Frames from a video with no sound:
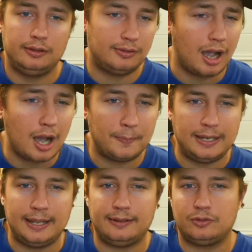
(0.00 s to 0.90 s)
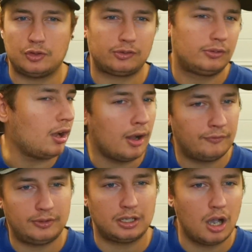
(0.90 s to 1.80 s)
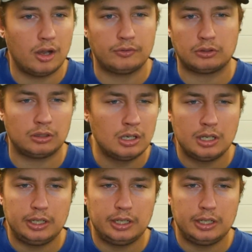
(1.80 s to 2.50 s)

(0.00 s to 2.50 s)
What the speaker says: dominant, just tough to cover,